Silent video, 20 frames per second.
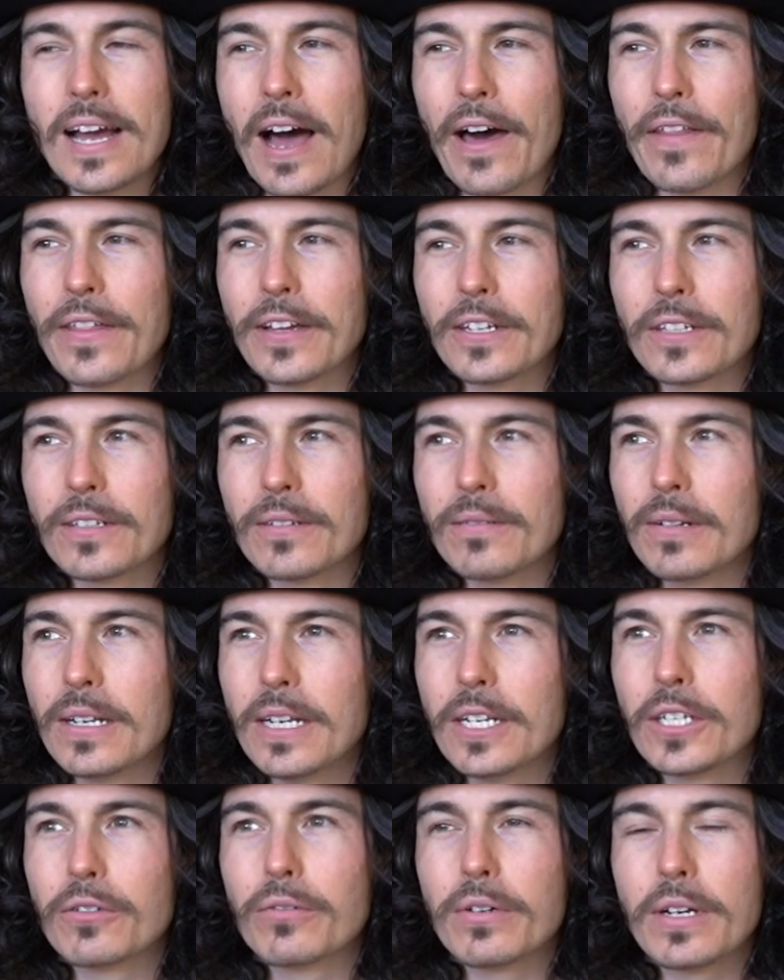I think
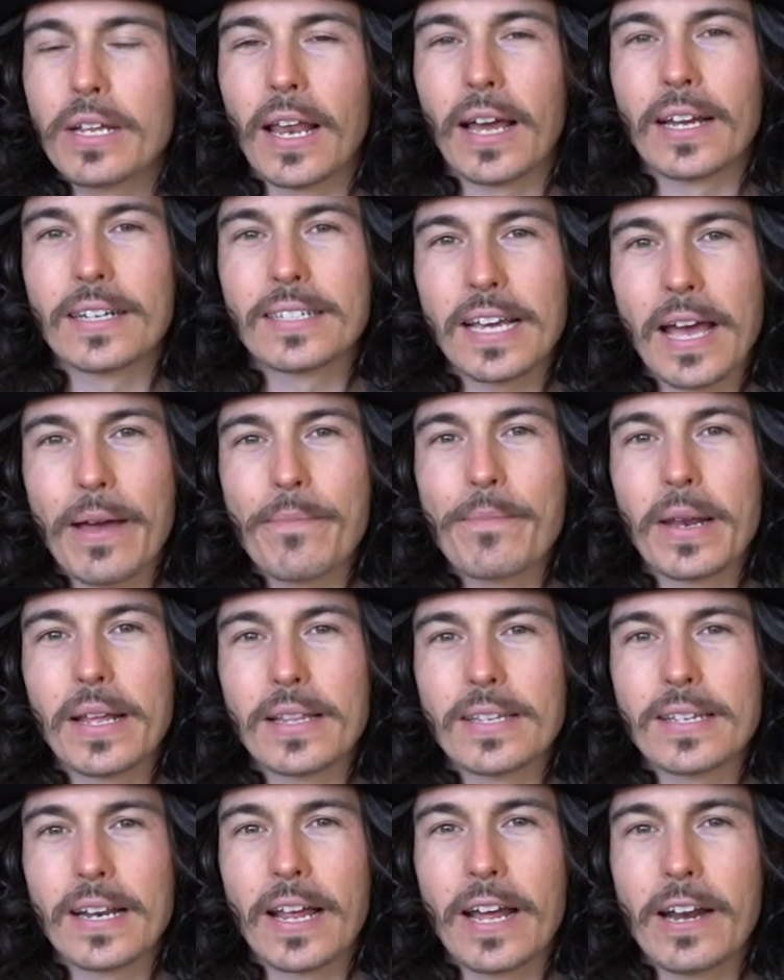literally like 10
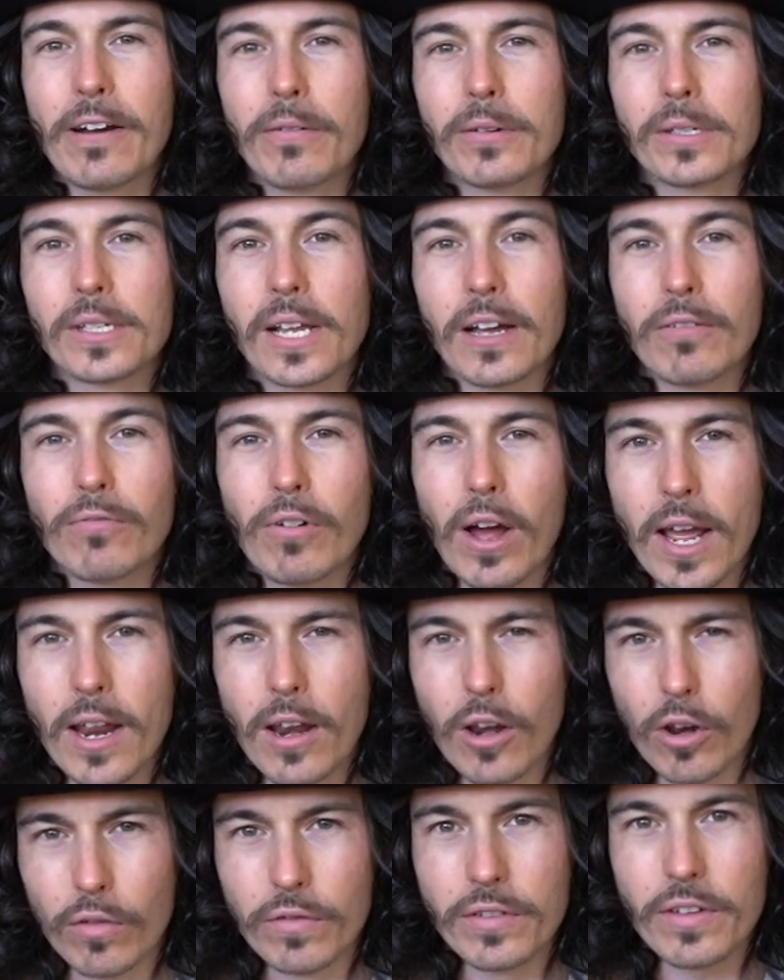minutes later, it was like,
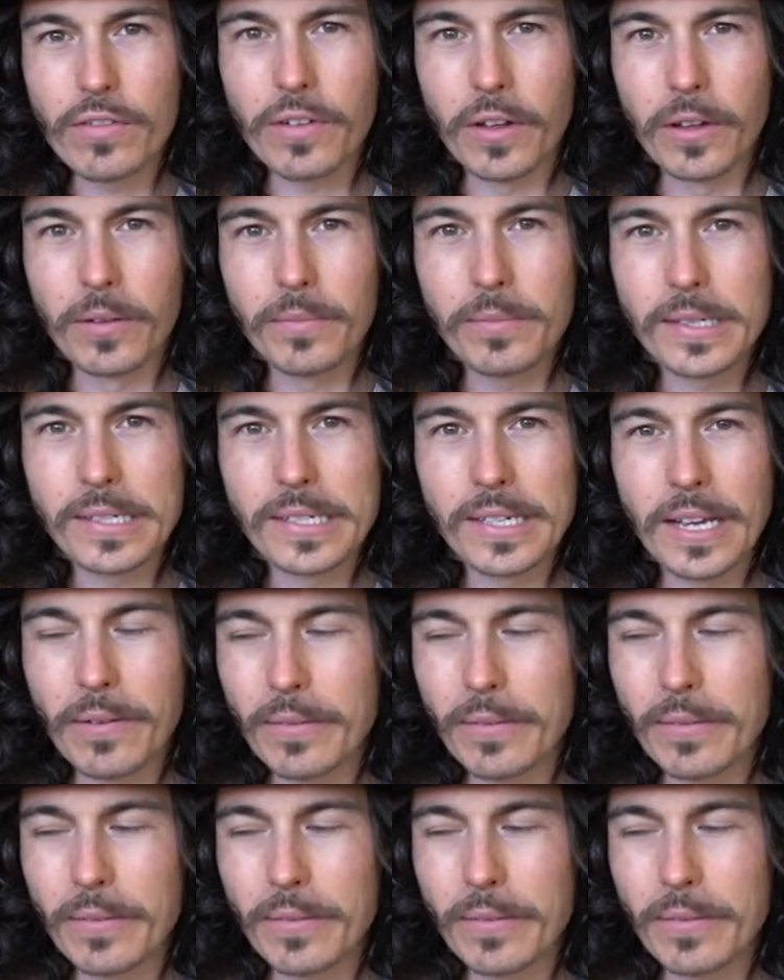right, love your phones.